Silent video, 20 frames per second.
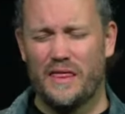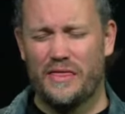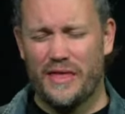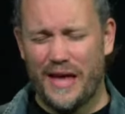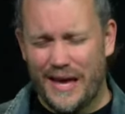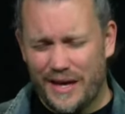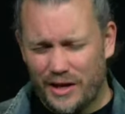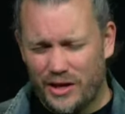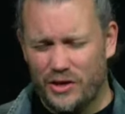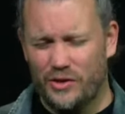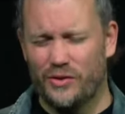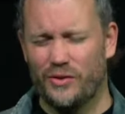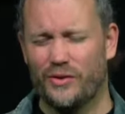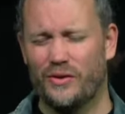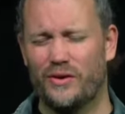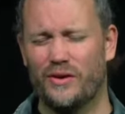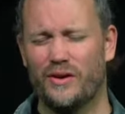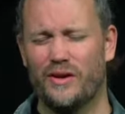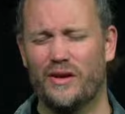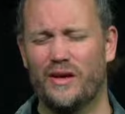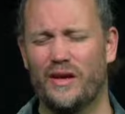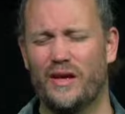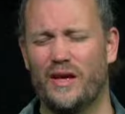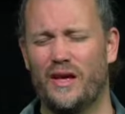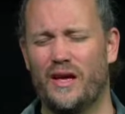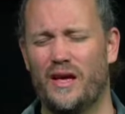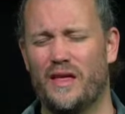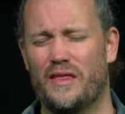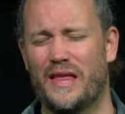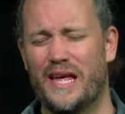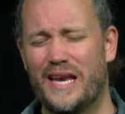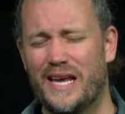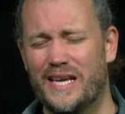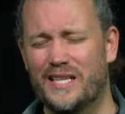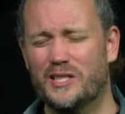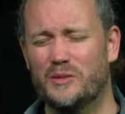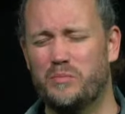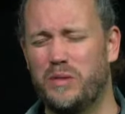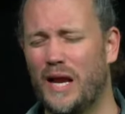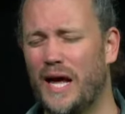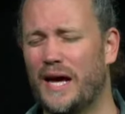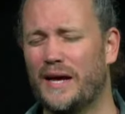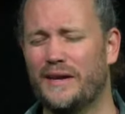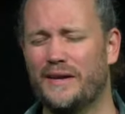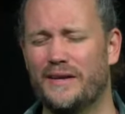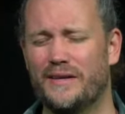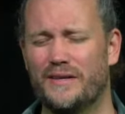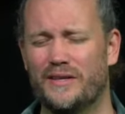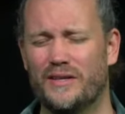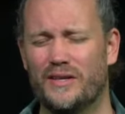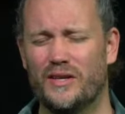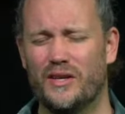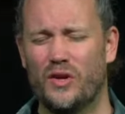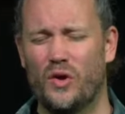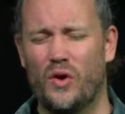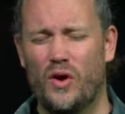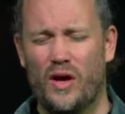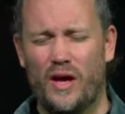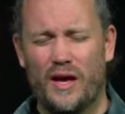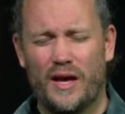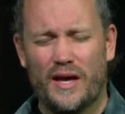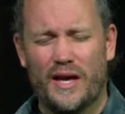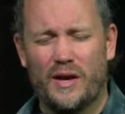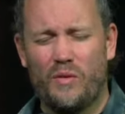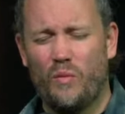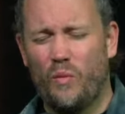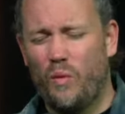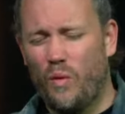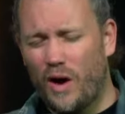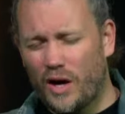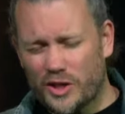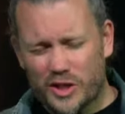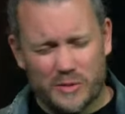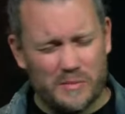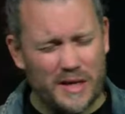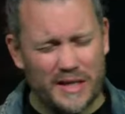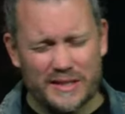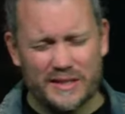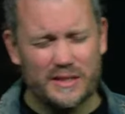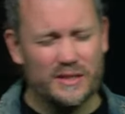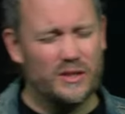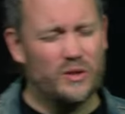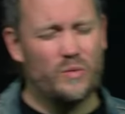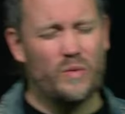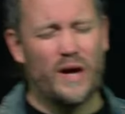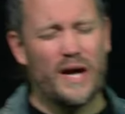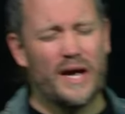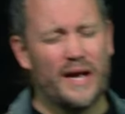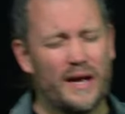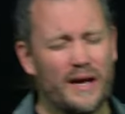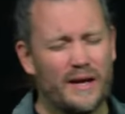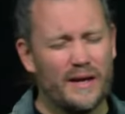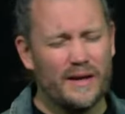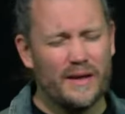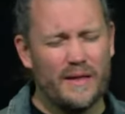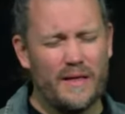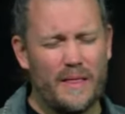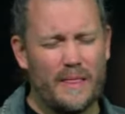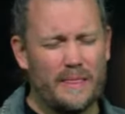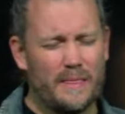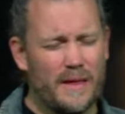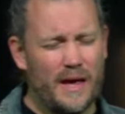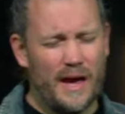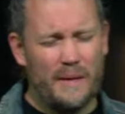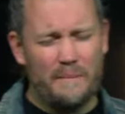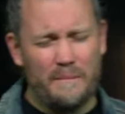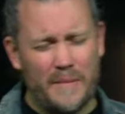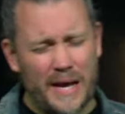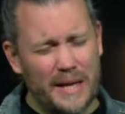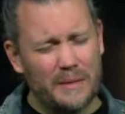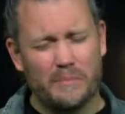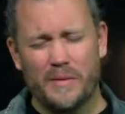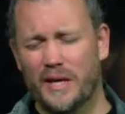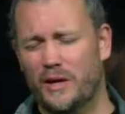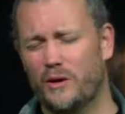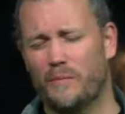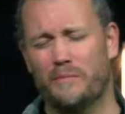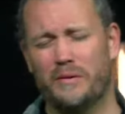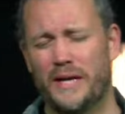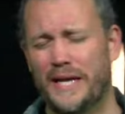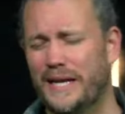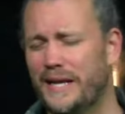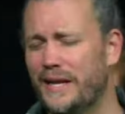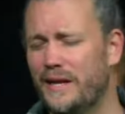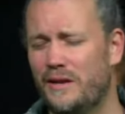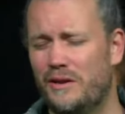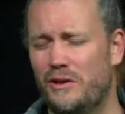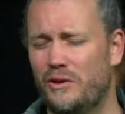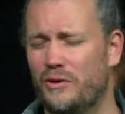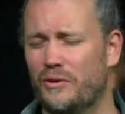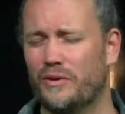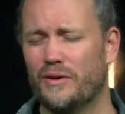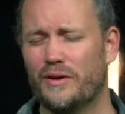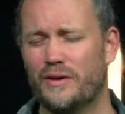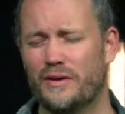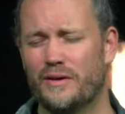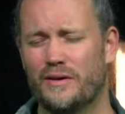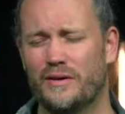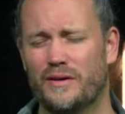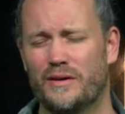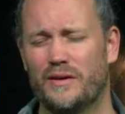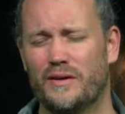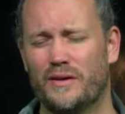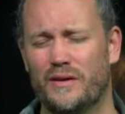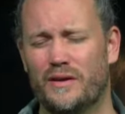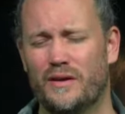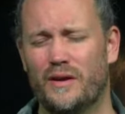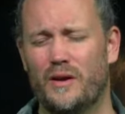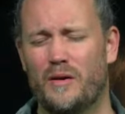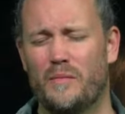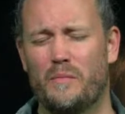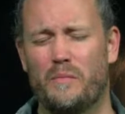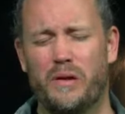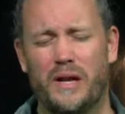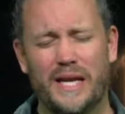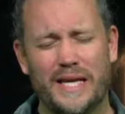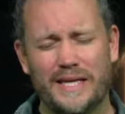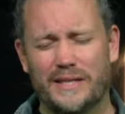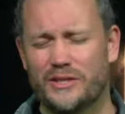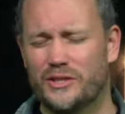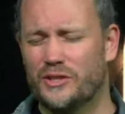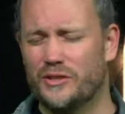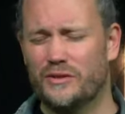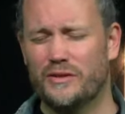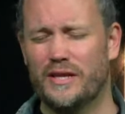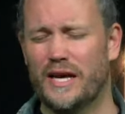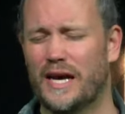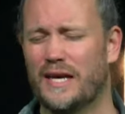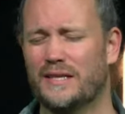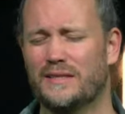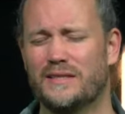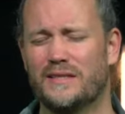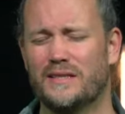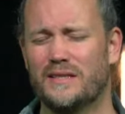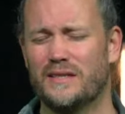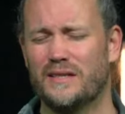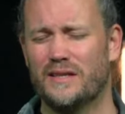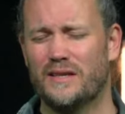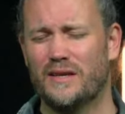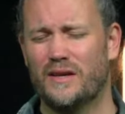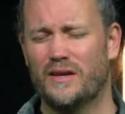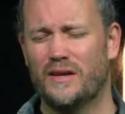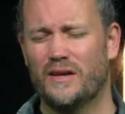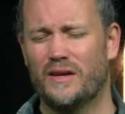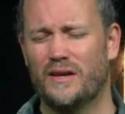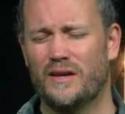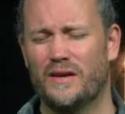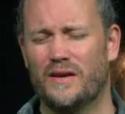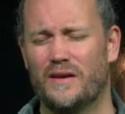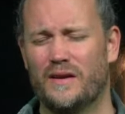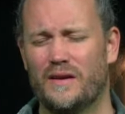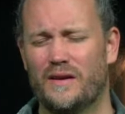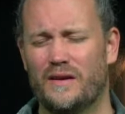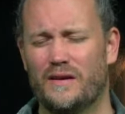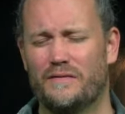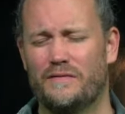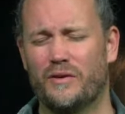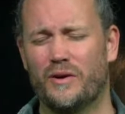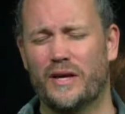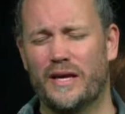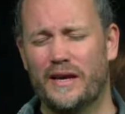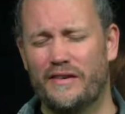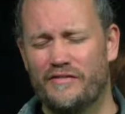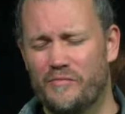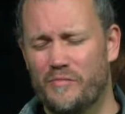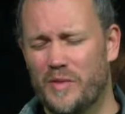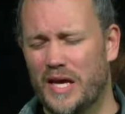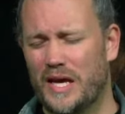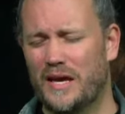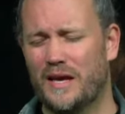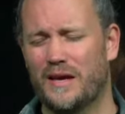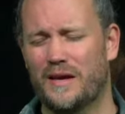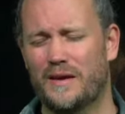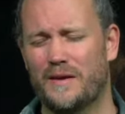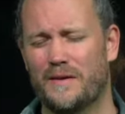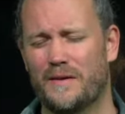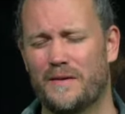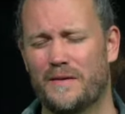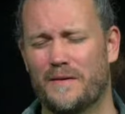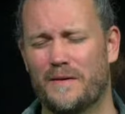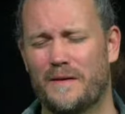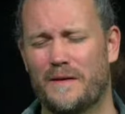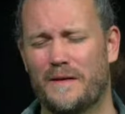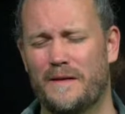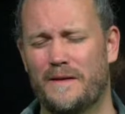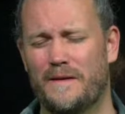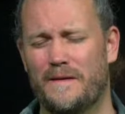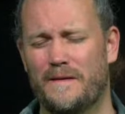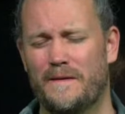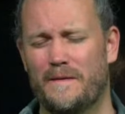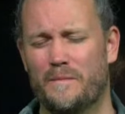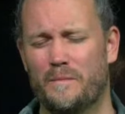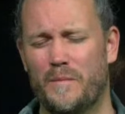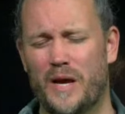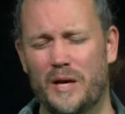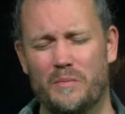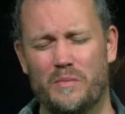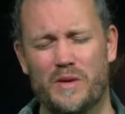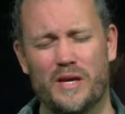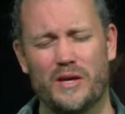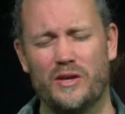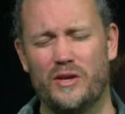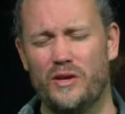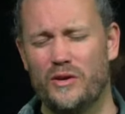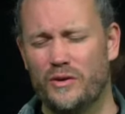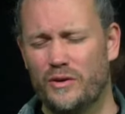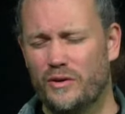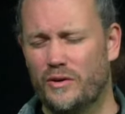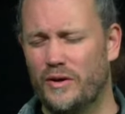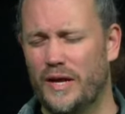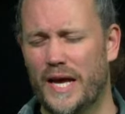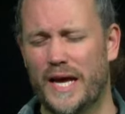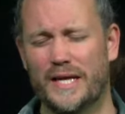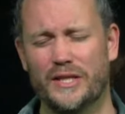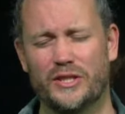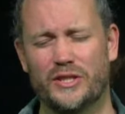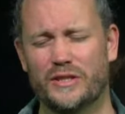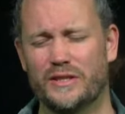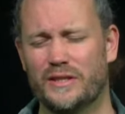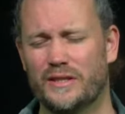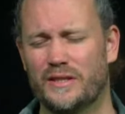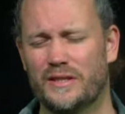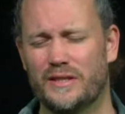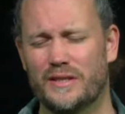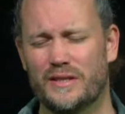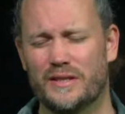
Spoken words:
Thank you that his blood can wash my sin away and make me completely new. Please do that. Forgive me. Make me a new creation.